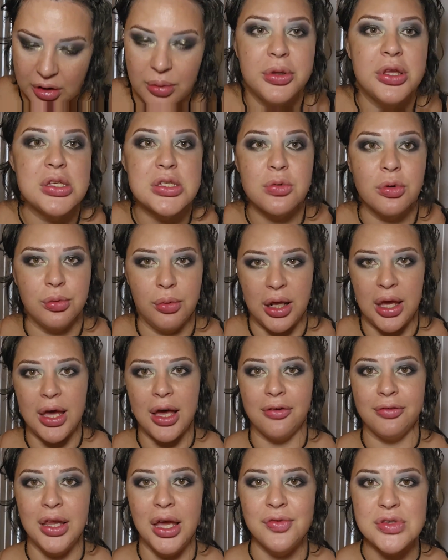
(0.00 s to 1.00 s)
pleased with what I
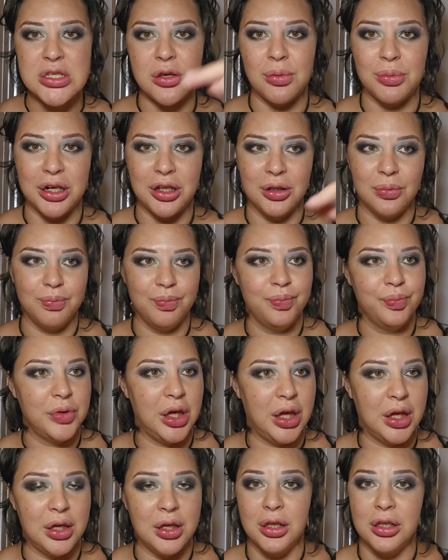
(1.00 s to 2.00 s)
have left, so I'm going
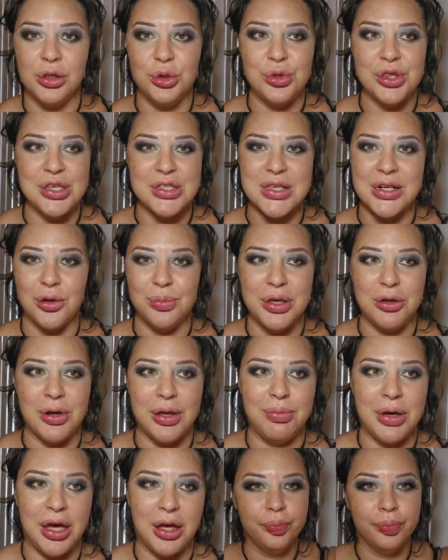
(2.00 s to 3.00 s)
to glue these and I'll be right
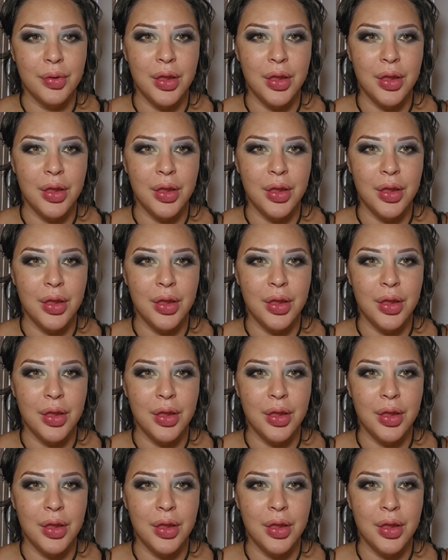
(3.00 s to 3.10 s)
back.